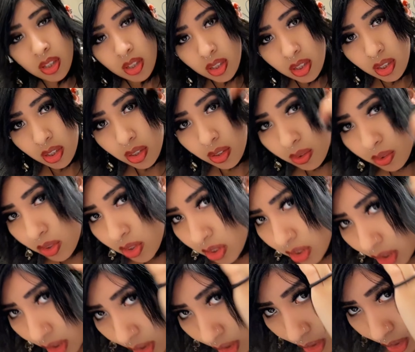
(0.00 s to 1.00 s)
you know, just
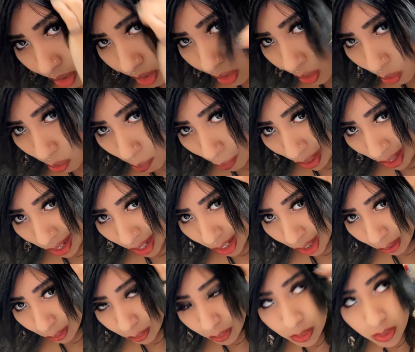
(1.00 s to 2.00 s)
kind of with my
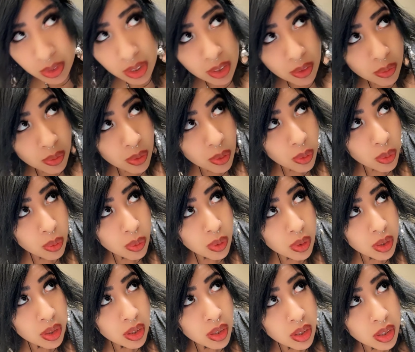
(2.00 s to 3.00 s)
nails, I don't know.
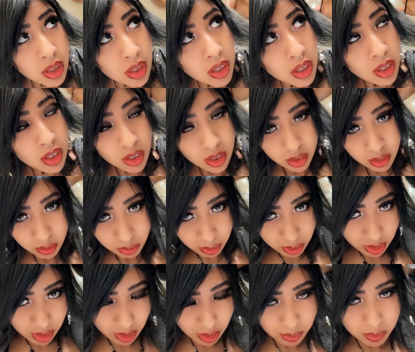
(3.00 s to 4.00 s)

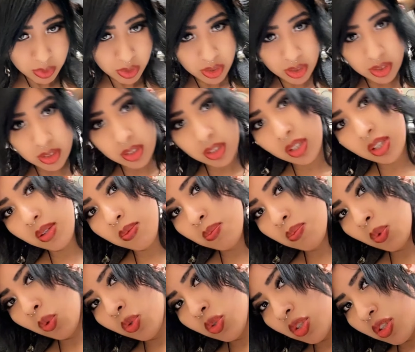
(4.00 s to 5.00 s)
Right now I'm just gonna get
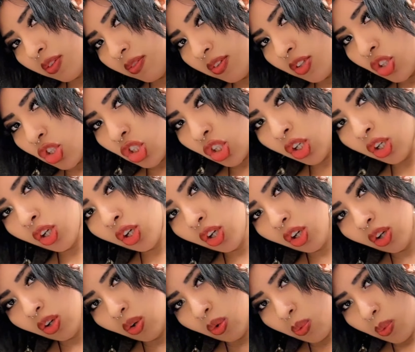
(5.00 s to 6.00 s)
most of the chunk
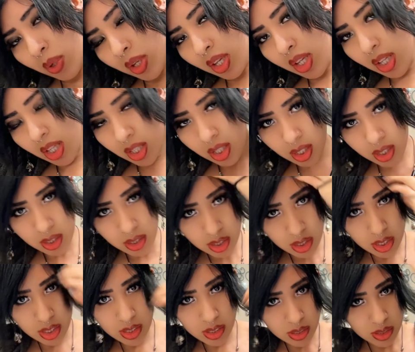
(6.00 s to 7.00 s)
away.
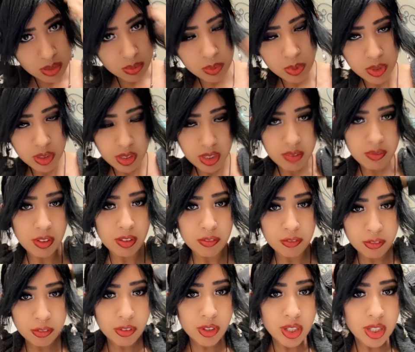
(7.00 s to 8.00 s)
This I'm gonna leave at
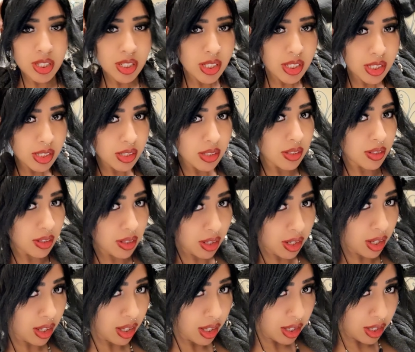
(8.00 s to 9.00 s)
front,
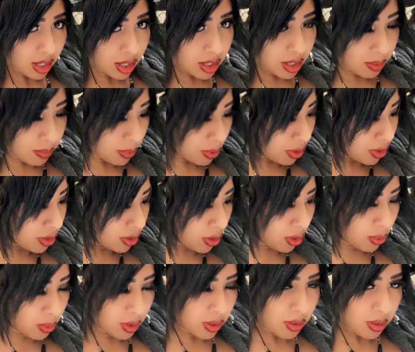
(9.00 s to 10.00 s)
and then I'm gonna
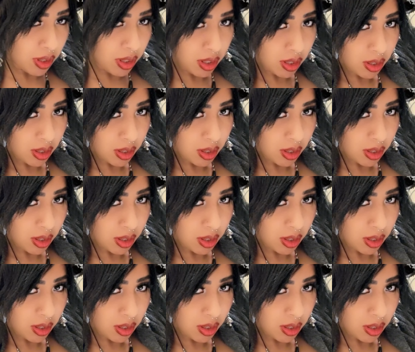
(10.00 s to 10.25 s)
go in